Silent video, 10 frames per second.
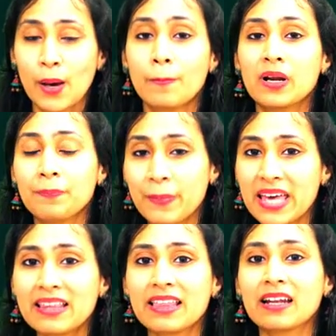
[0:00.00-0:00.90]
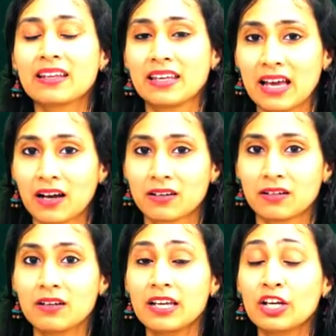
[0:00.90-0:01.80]
But make that
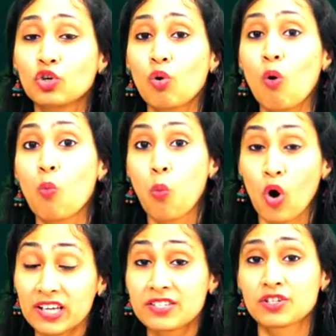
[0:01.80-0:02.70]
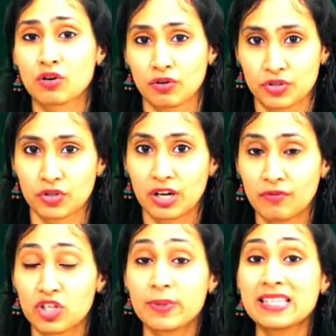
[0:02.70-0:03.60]
hyaku into a voiced consonant,
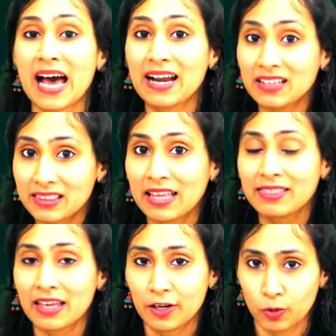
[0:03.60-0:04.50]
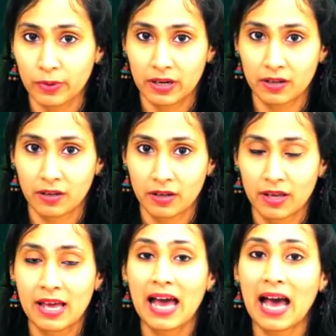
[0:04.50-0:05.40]
which means add a tenth into it.
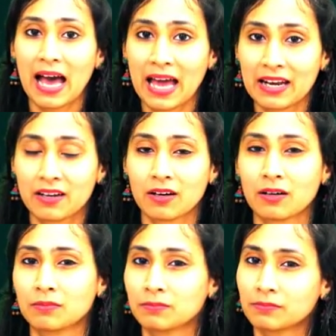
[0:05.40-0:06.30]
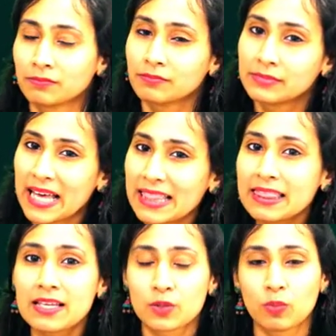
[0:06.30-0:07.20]
And then
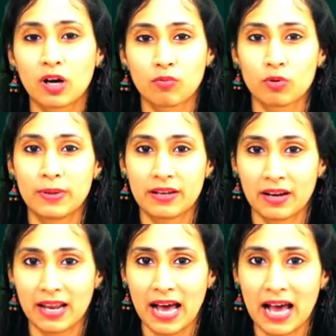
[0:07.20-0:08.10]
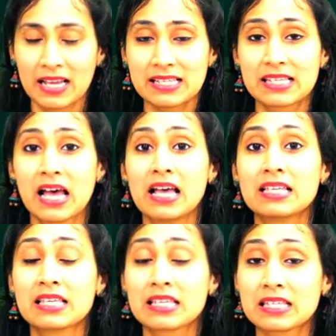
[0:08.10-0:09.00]
this word would be read as
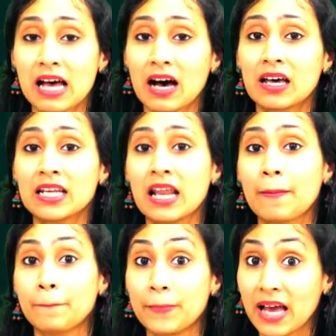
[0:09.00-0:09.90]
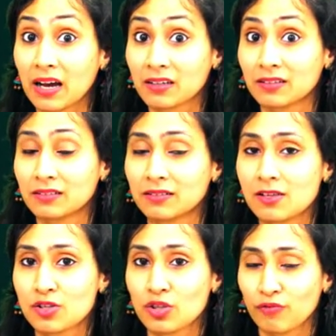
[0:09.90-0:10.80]
san byaku.
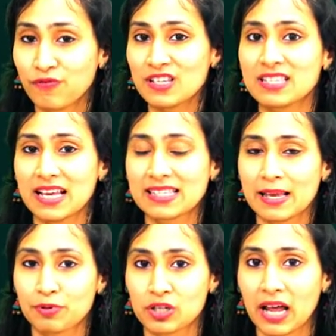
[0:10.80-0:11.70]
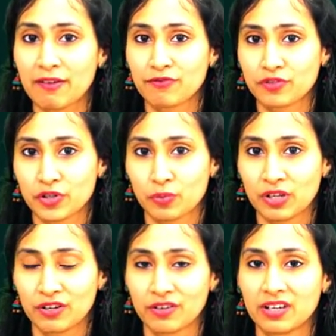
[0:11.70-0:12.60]
So the first exception I've shown
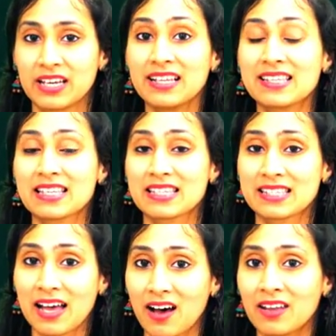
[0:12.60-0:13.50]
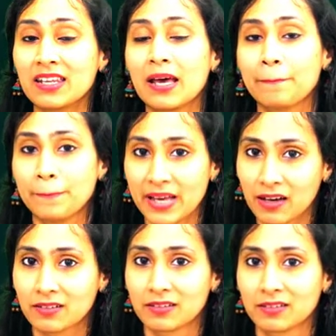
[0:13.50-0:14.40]
here, it's san
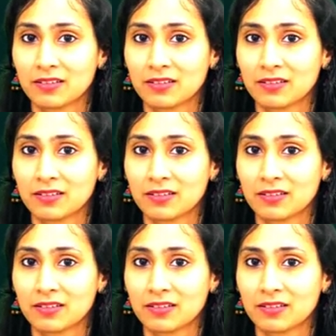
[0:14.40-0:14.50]
byaku.